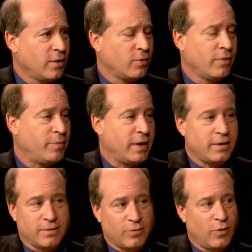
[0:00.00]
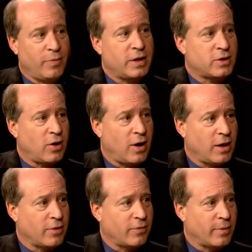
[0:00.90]
Sure. We've been we've been to
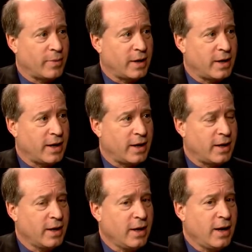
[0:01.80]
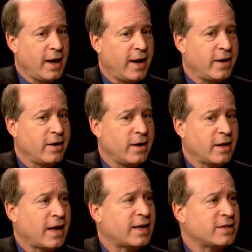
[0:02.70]
all of them, and and, yeah. and
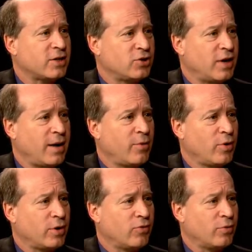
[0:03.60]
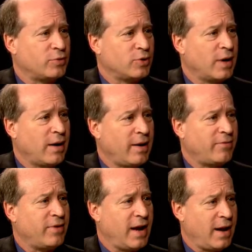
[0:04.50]
and like I said, your neighborhood groups. You now have
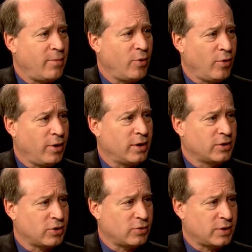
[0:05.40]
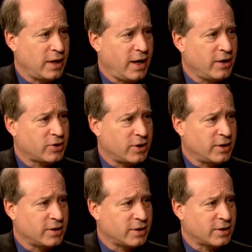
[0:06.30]
neighborhood
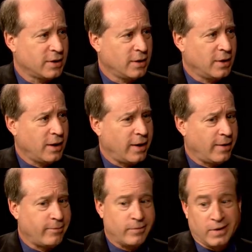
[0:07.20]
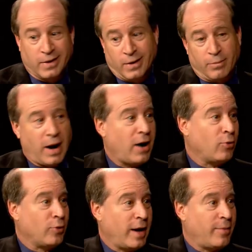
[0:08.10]
associations. Yeah. Um, my
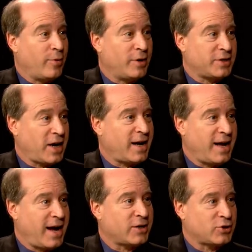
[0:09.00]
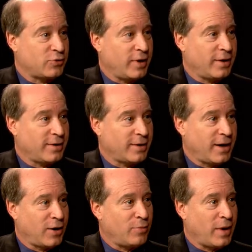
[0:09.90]
old neighborhood is Ash Street.
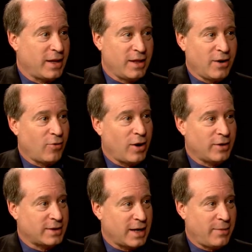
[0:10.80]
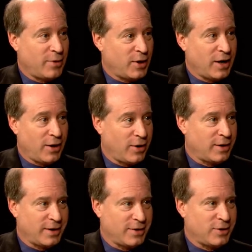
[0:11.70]
I go okay, by there all the time, and you gotta uh,
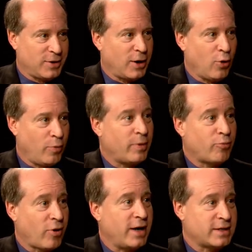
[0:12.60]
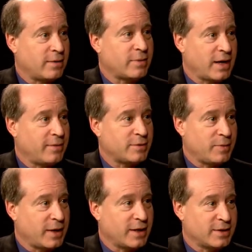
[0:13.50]
you gotta hope yeah. and pray sometimes
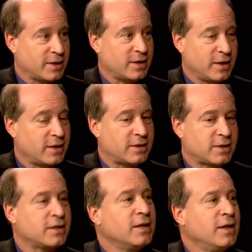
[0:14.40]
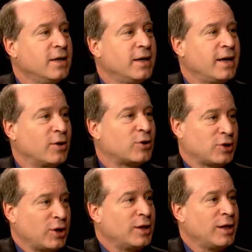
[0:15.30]
because it it's mm-hmm. it looks
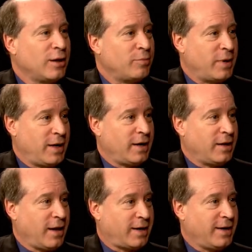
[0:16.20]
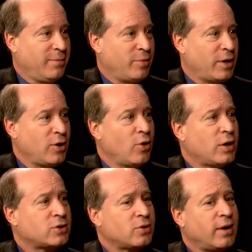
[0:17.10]
a little bit neglected. But you mm-hmm.
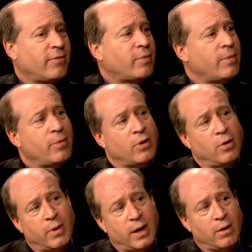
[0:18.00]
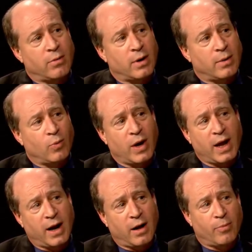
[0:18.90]
also have people going out. Um, we
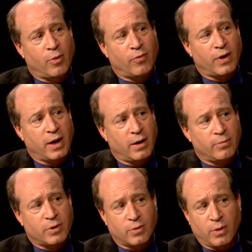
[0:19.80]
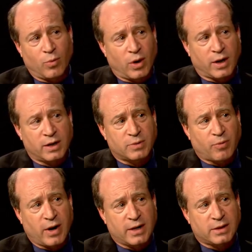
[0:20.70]
get help over here between Work
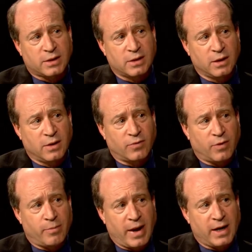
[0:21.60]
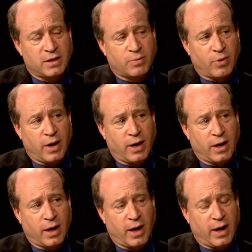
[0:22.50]
Express from mm-hmm.
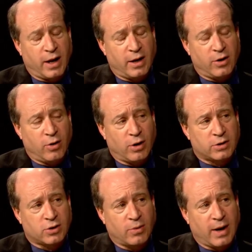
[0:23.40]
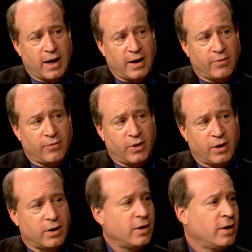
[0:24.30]
Mainspring, and you also have
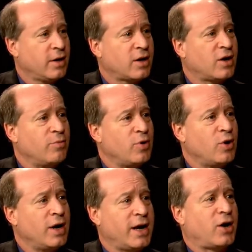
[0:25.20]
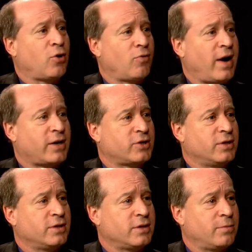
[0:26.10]
the community
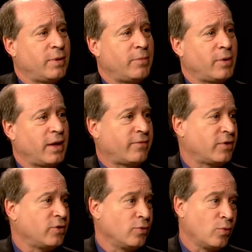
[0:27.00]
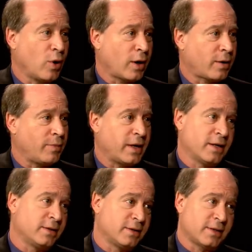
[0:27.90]
corrections that people have to do work
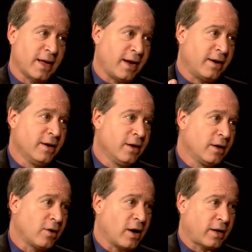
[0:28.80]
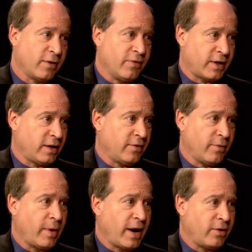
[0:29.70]
because yes. they got convicted of a
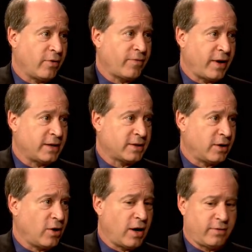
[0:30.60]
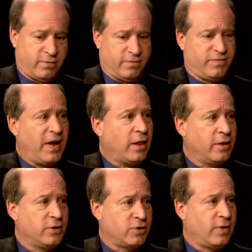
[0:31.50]
minor offense. Mm-hmm. They're not
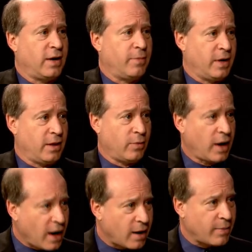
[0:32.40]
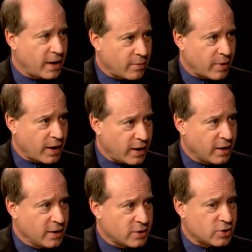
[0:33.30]
felons or anybody that would harm anybody.
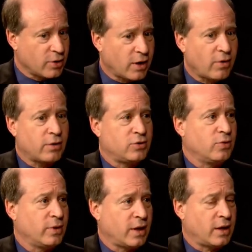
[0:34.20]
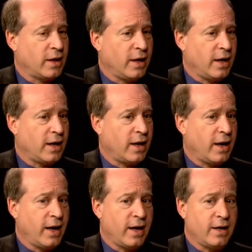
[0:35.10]
Right. So they're out doing the cleaning
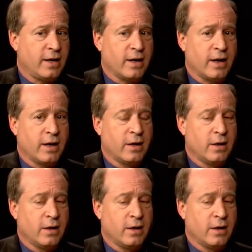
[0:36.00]
and. Uh,